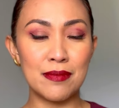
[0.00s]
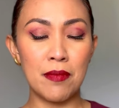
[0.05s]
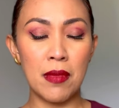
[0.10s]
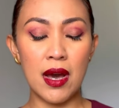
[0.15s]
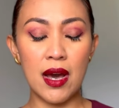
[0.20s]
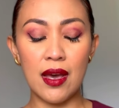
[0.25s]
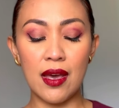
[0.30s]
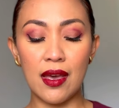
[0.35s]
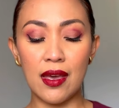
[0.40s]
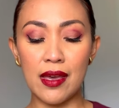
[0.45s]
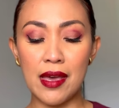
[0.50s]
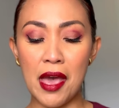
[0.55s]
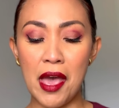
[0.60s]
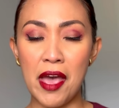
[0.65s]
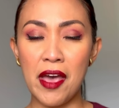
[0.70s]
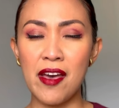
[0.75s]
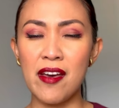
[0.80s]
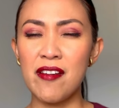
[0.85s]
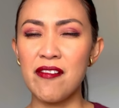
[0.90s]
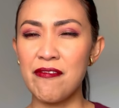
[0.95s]
my
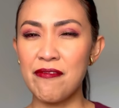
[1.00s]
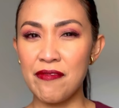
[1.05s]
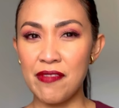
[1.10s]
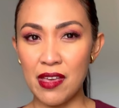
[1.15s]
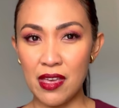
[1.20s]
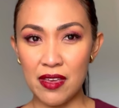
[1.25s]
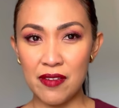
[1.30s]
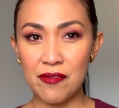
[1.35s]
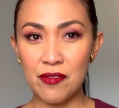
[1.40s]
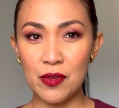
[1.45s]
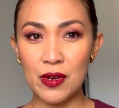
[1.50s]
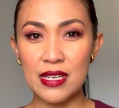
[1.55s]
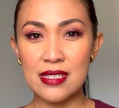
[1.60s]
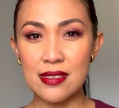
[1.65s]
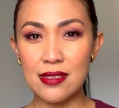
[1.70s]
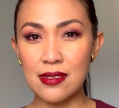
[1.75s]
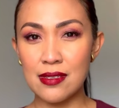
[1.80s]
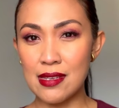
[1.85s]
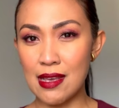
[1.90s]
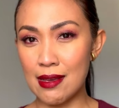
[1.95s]
favorite
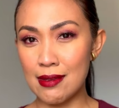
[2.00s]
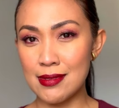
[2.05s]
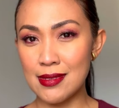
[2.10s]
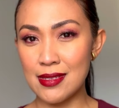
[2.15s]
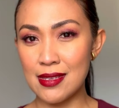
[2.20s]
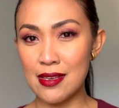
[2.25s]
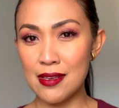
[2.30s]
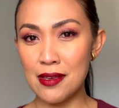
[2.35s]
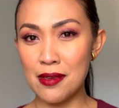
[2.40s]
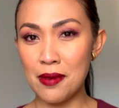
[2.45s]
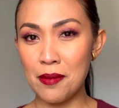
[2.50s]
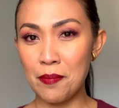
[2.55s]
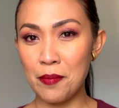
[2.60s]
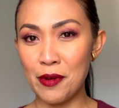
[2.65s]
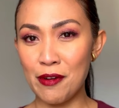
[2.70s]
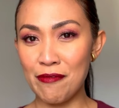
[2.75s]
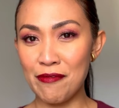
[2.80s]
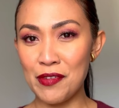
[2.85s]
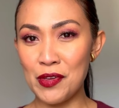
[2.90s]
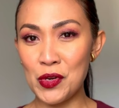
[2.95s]
sexy
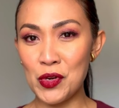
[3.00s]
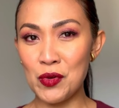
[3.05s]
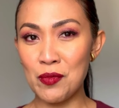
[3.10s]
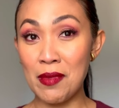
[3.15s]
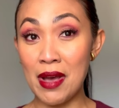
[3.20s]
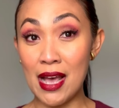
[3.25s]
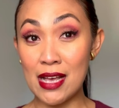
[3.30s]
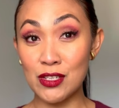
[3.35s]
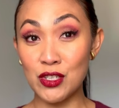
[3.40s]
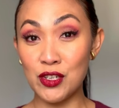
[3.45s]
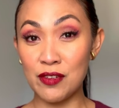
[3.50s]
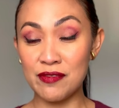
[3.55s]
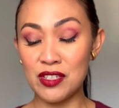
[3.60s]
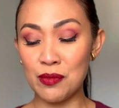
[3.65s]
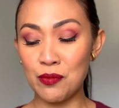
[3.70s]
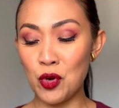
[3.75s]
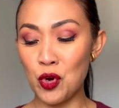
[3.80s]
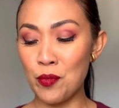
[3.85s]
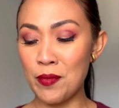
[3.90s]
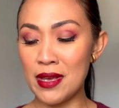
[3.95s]
perfume as of the
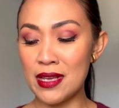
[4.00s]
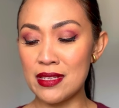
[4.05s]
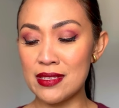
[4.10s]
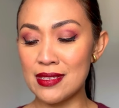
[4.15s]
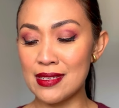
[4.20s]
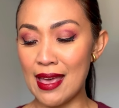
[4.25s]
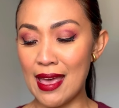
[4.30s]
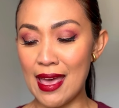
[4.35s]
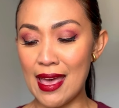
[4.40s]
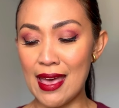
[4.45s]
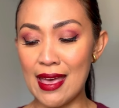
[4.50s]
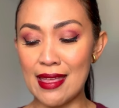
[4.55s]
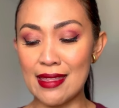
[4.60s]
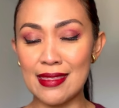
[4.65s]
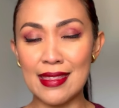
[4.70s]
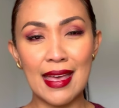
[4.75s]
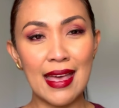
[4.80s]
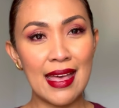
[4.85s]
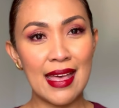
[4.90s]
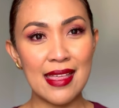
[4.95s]
moment,
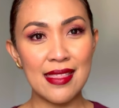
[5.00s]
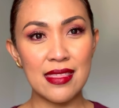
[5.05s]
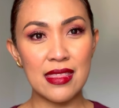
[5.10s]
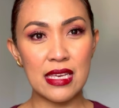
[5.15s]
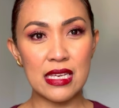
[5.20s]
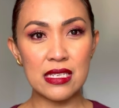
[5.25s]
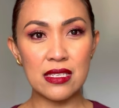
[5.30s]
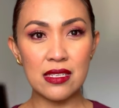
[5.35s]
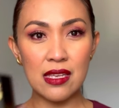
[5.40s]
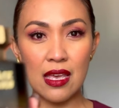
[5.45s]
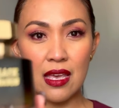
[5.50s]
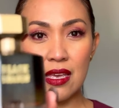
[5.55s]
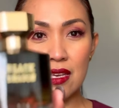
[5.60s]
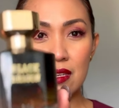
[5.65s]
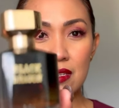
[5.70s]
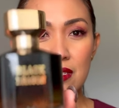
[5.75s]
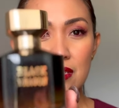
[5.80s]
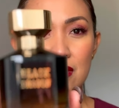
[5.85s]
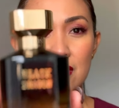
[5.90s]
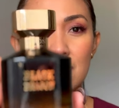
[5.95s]
and this
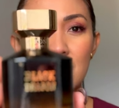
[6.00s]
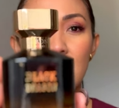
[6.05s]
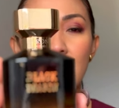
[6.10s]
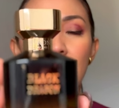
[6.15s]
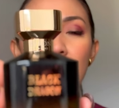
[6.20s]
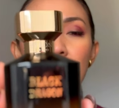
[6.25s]
is